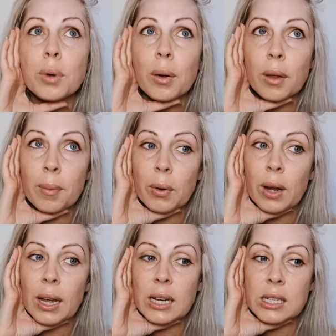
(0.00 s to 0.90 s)
probably
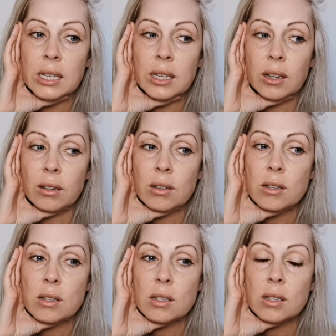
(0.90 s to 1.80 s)
about 18
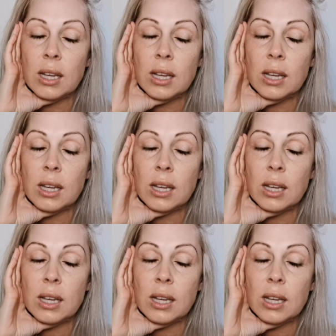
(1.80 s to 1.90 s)
years.